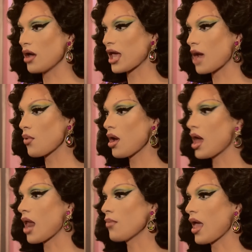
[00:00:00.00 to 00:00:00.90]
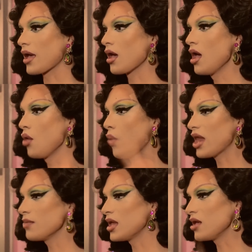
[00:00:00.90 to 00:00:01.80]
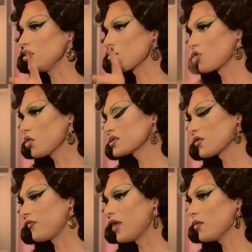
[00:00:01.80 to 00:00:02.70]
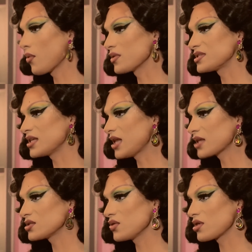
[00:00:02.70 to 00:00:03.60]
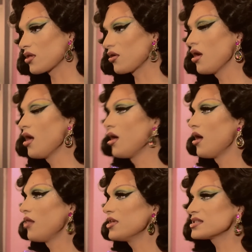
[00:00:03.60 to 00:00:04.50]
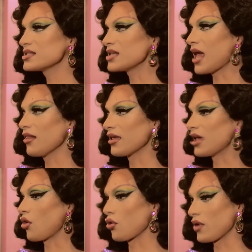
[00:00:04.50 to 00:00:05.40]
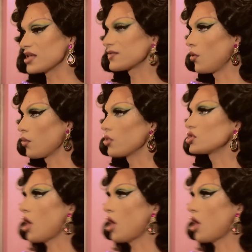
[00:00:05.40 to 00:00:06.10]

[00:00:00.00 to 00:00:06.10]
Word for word: on camera, and I'm like, wait a minute, your jokes are funny when we're sitting next to each other. Yeah. This isn't elegant or graceful when we're